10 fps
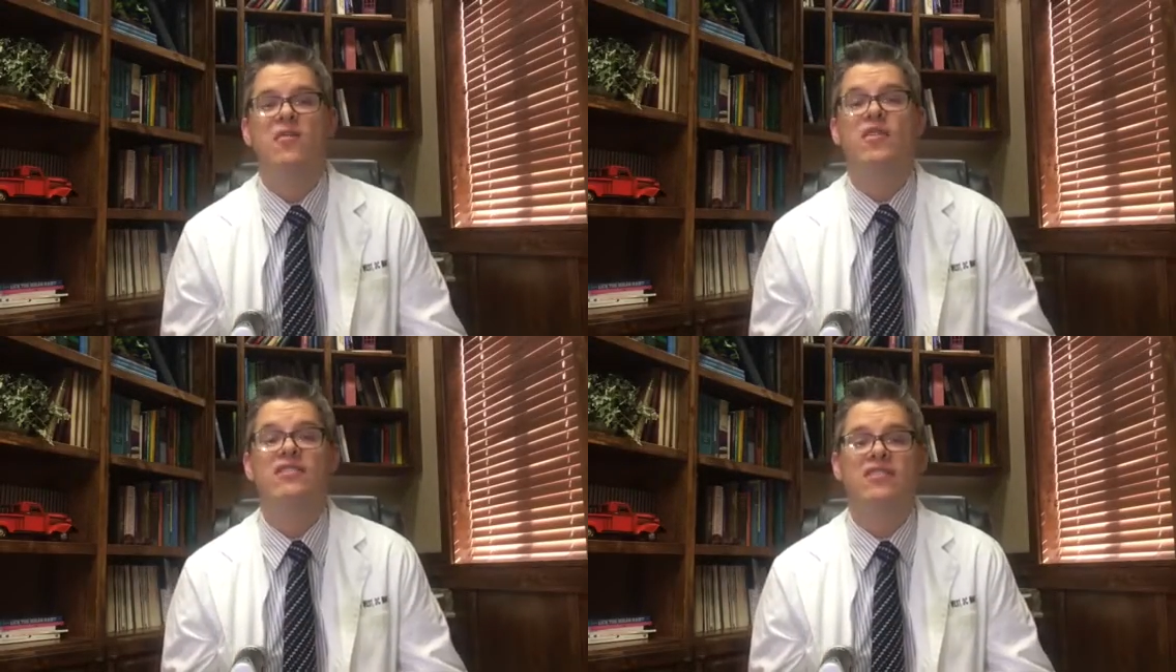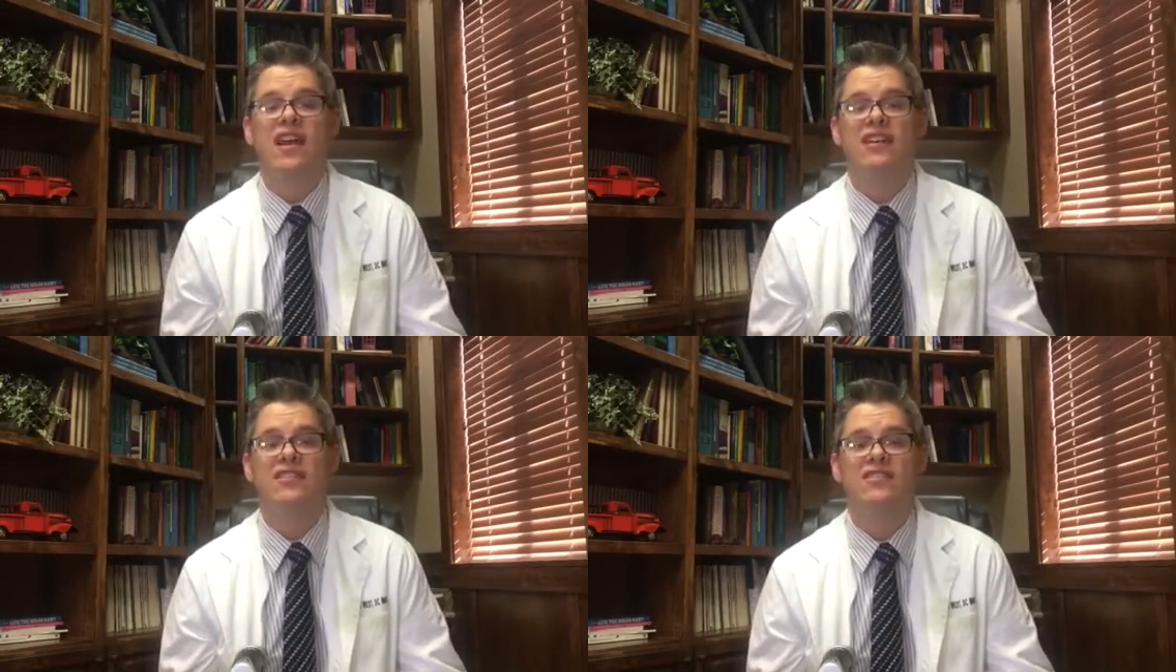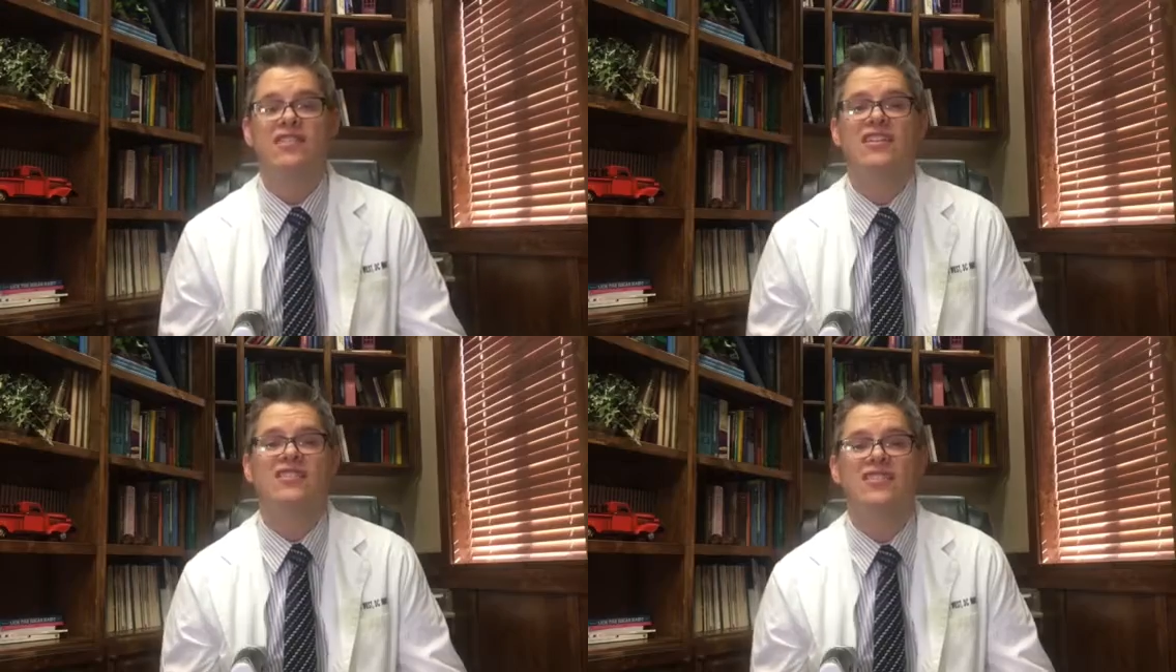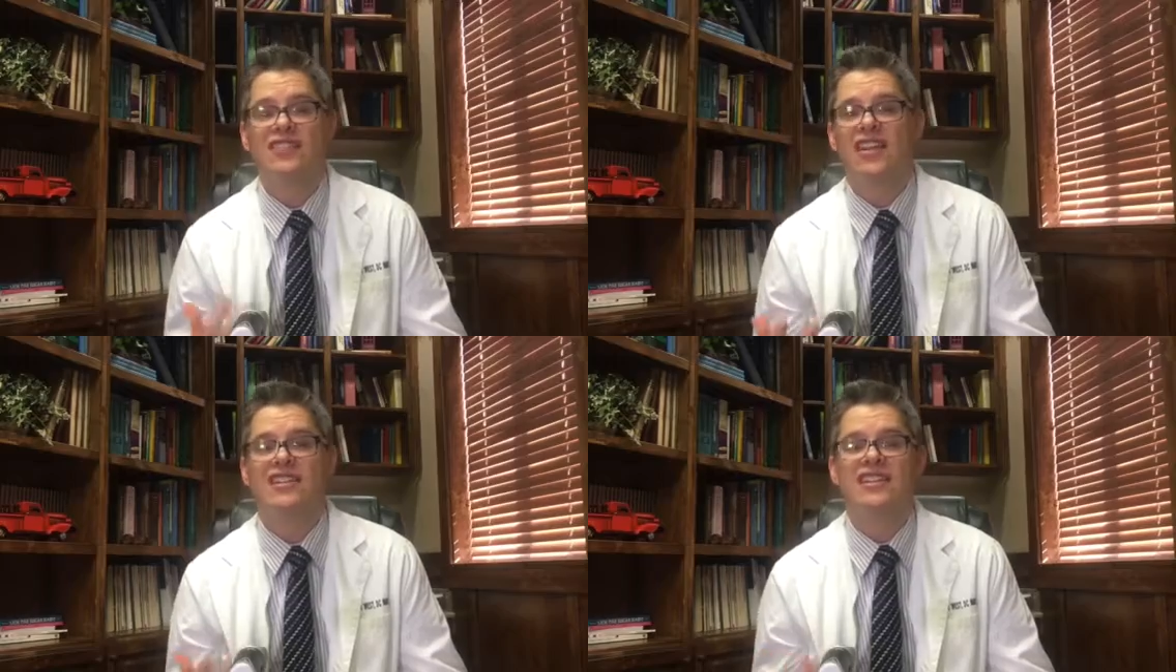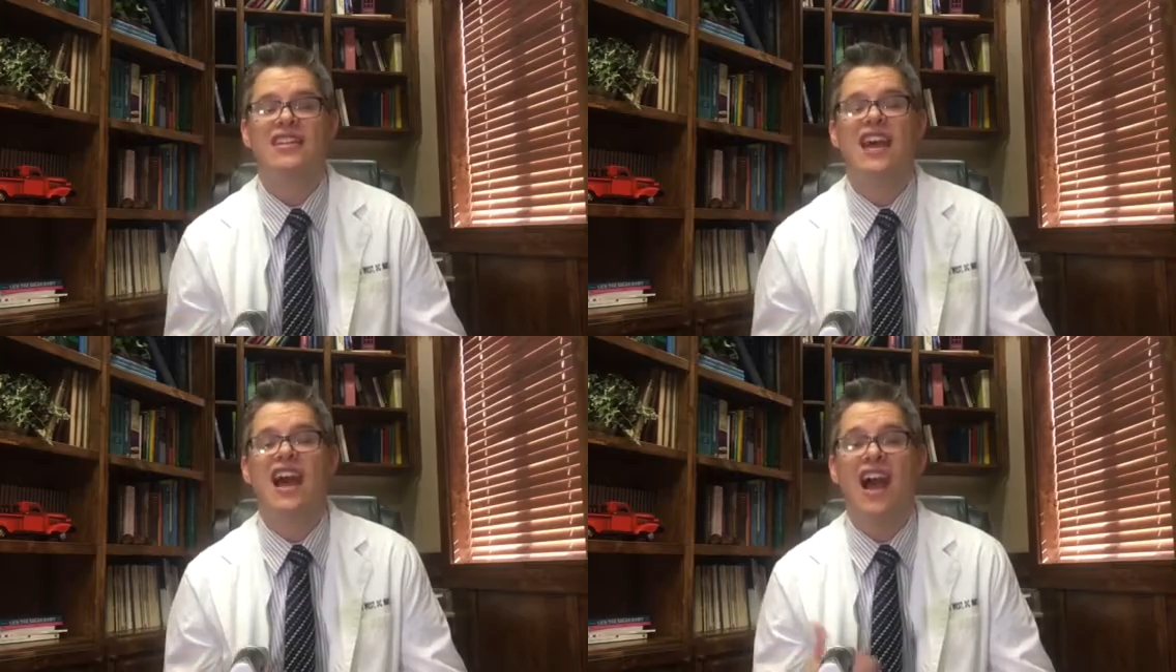And one of the doctors there said,
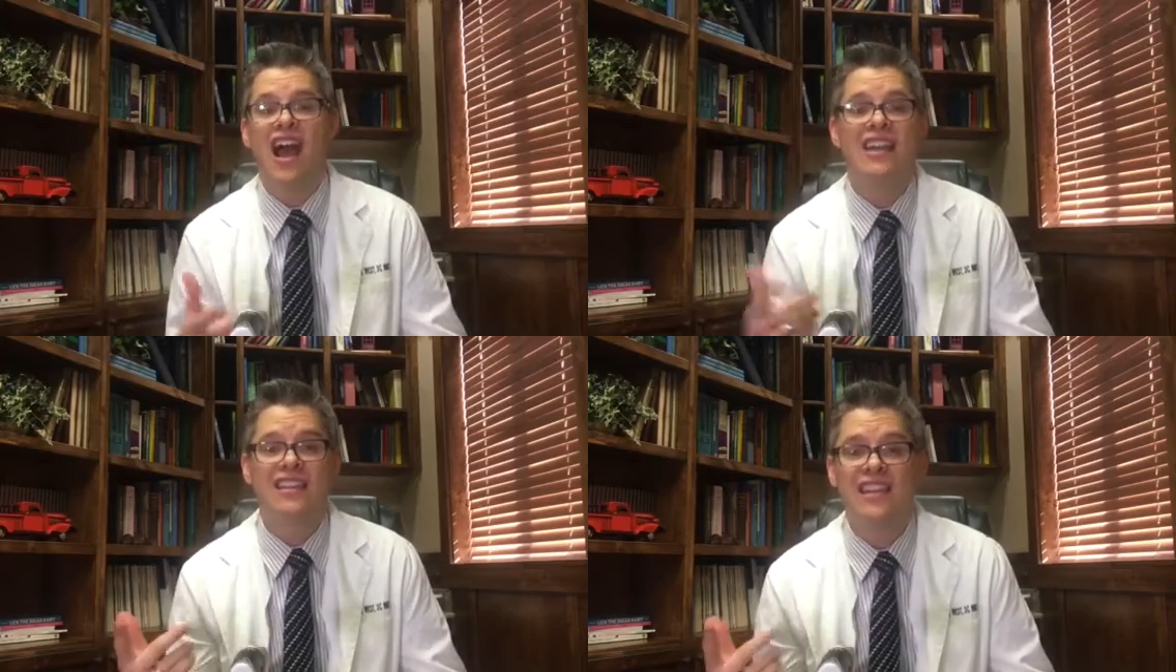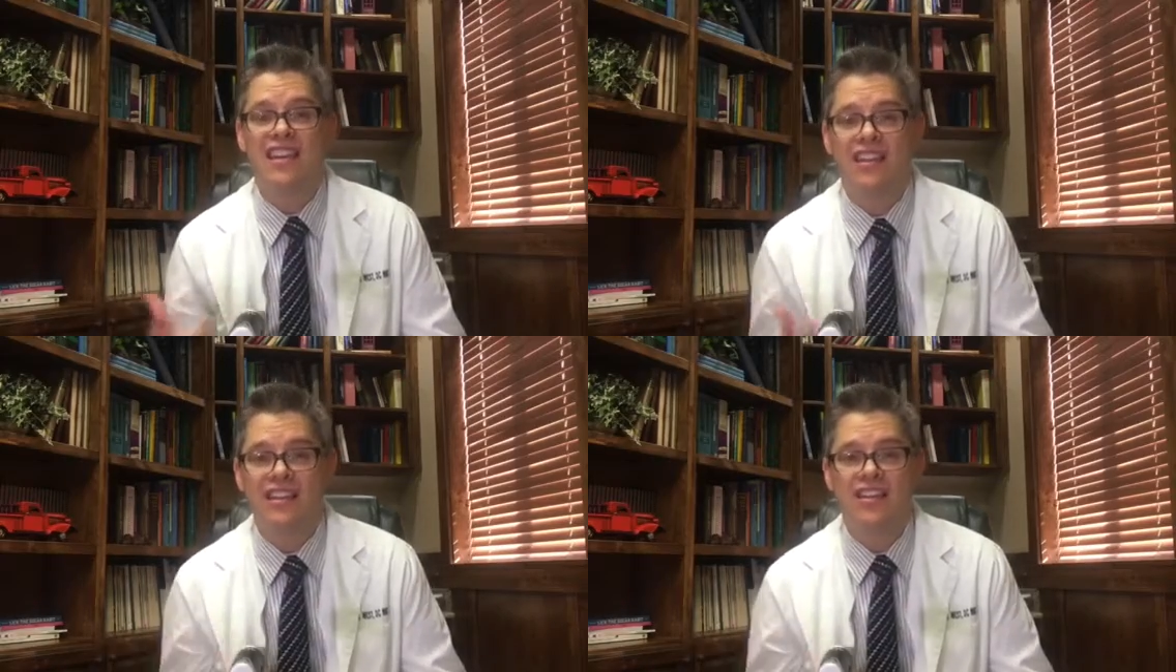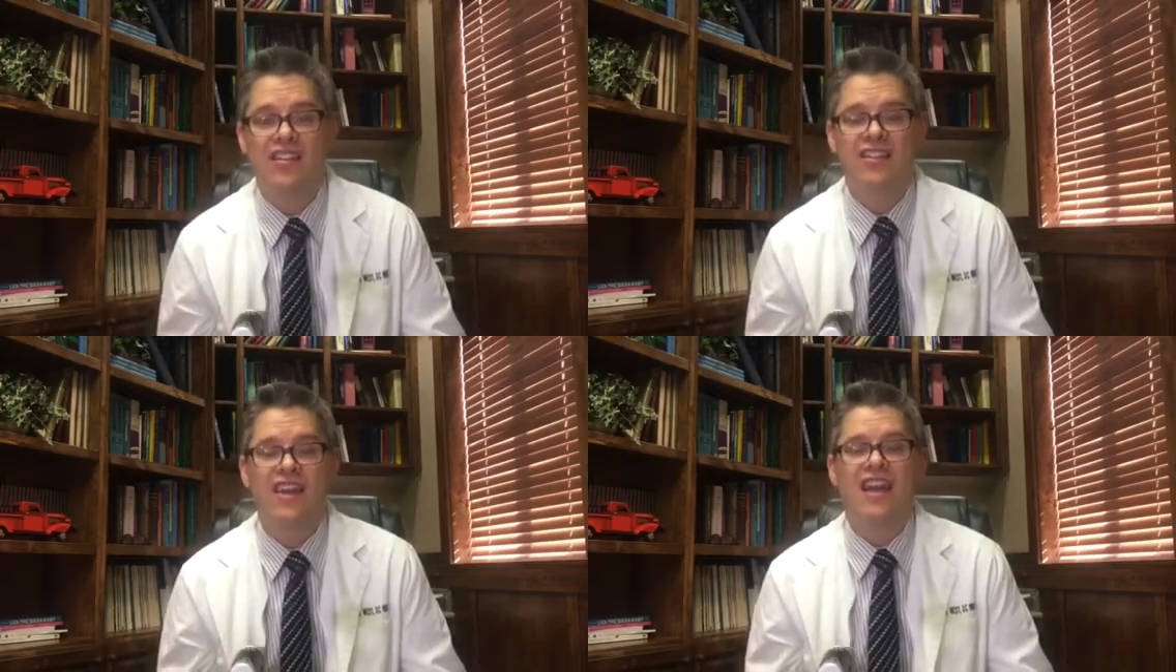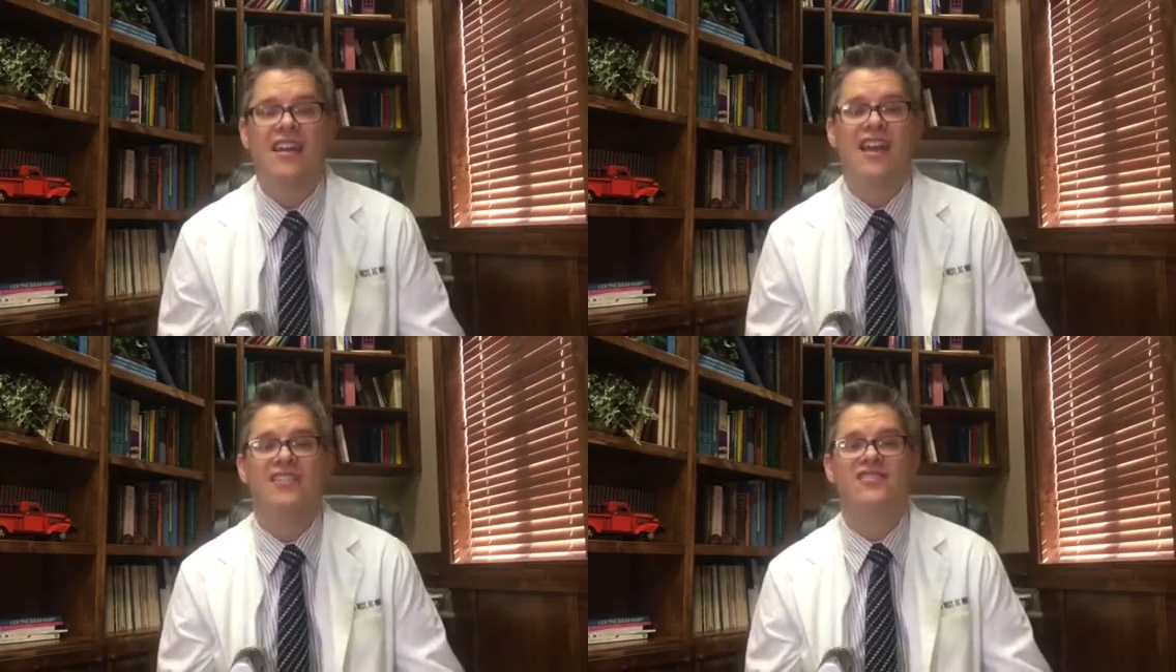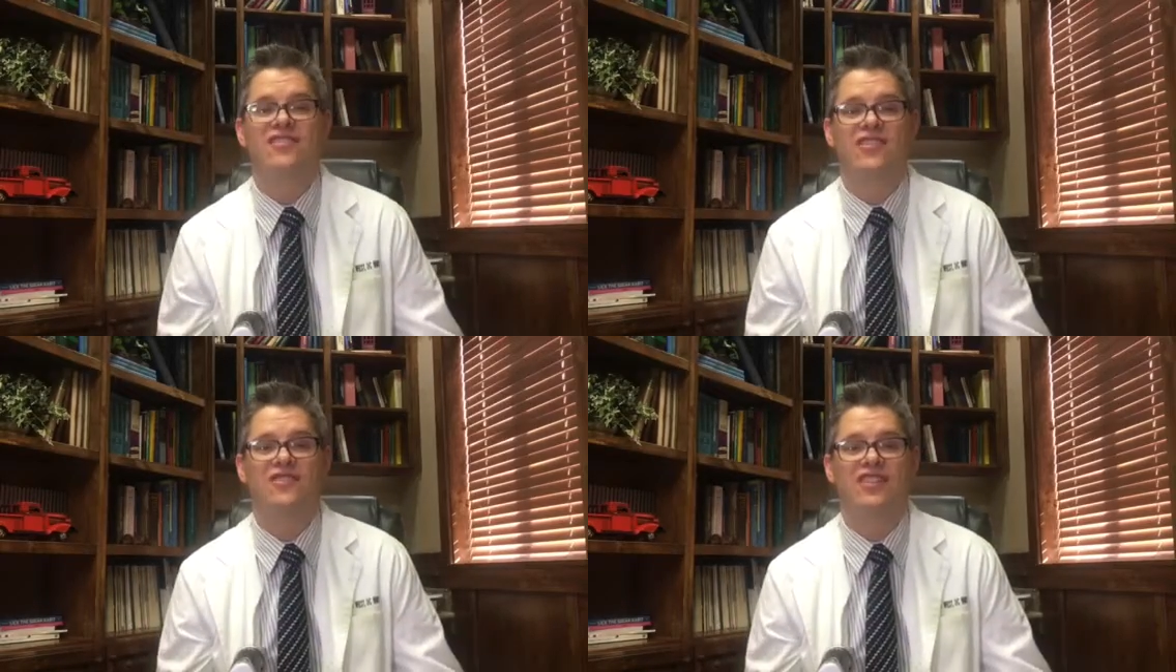"Jason, I think that your dad has
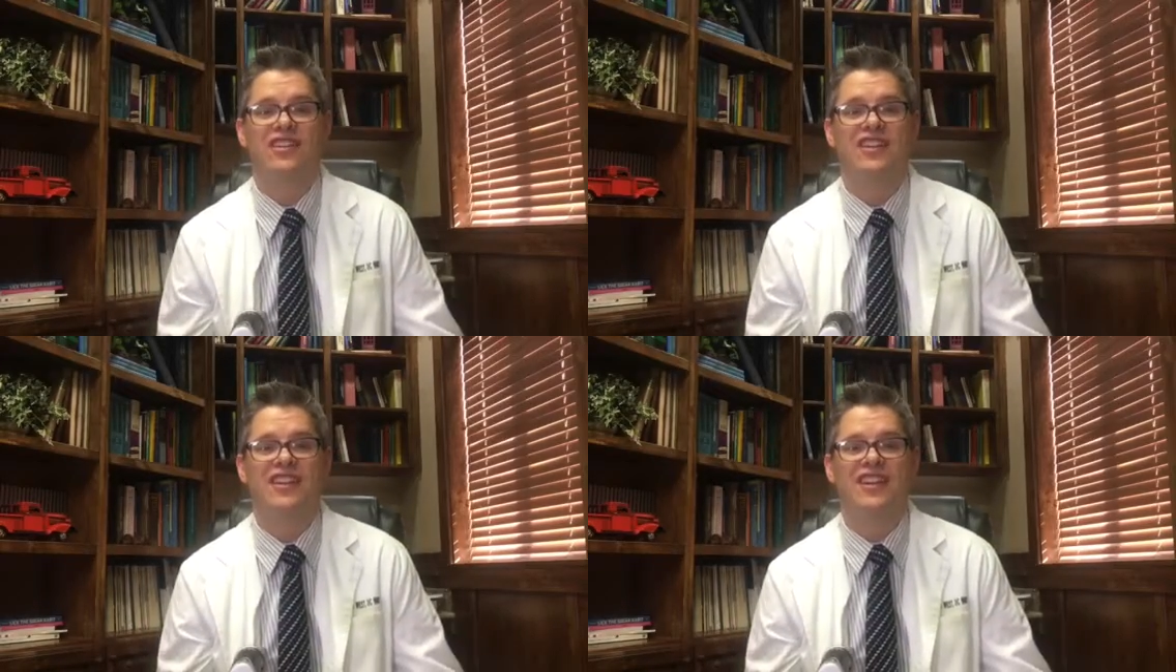scurvy."